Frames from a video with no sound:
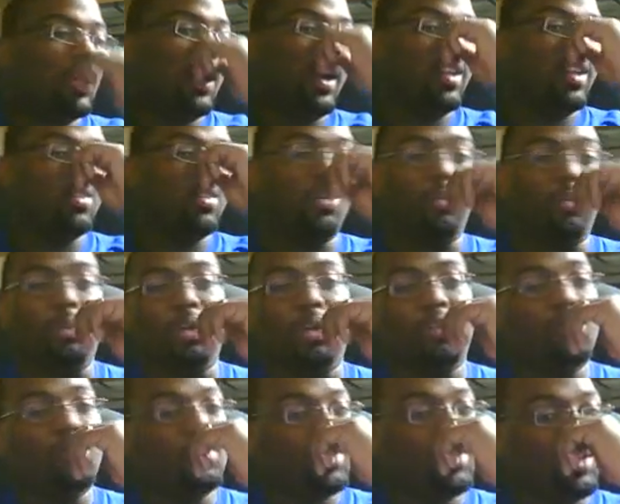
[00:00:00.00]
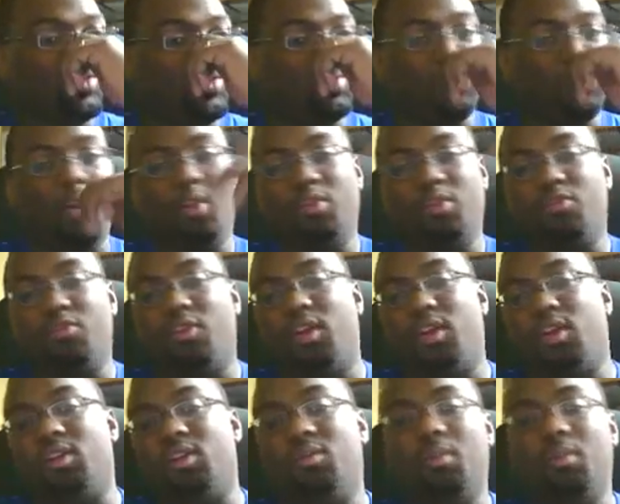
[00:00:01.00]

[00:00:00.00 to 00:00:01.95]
I don't know, man. Just give him another fight.